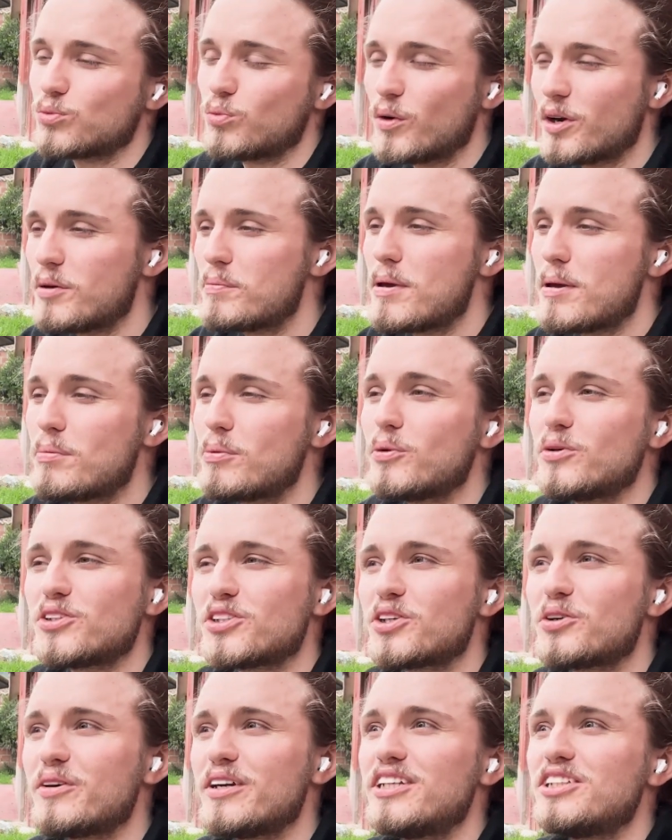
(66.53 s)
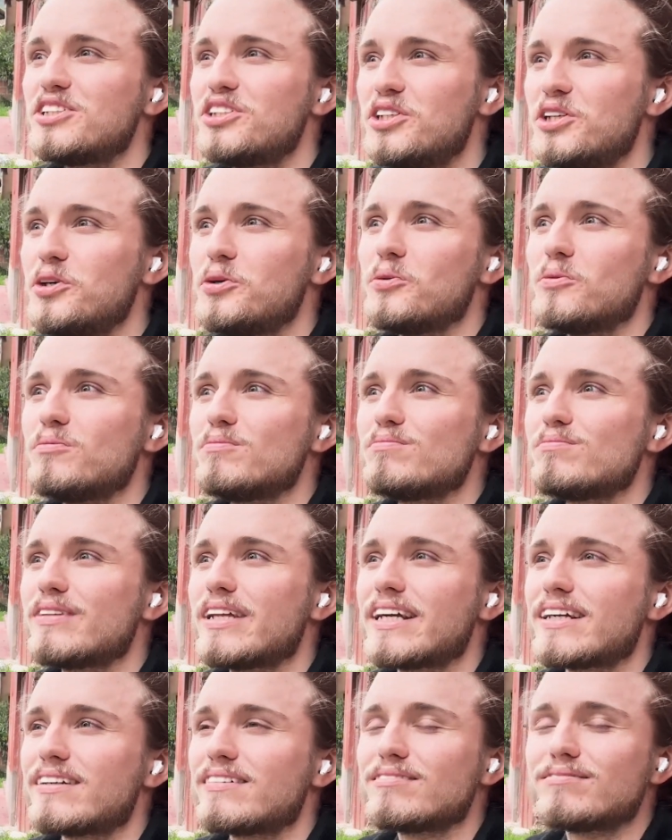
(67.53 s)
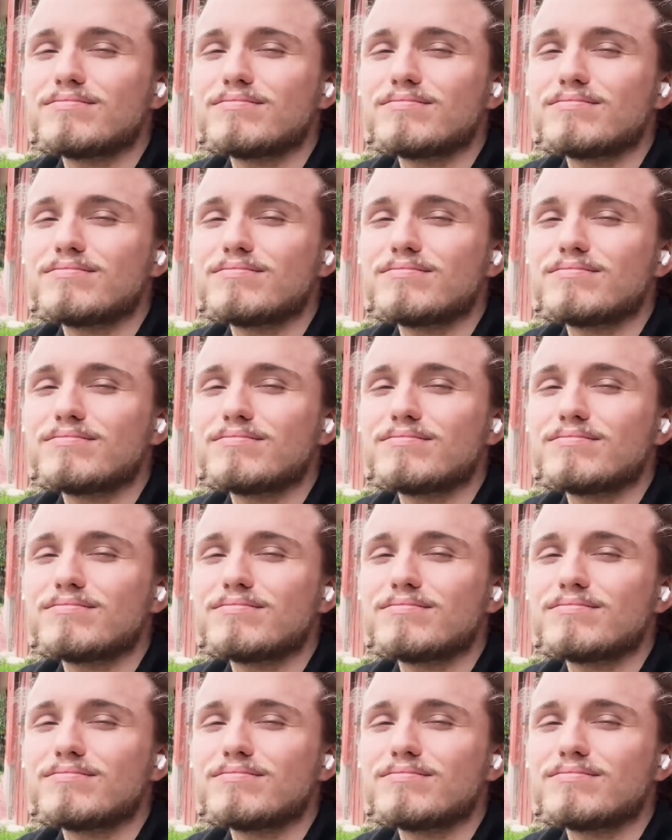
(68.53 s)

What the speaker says: what do people with degrees do? Like,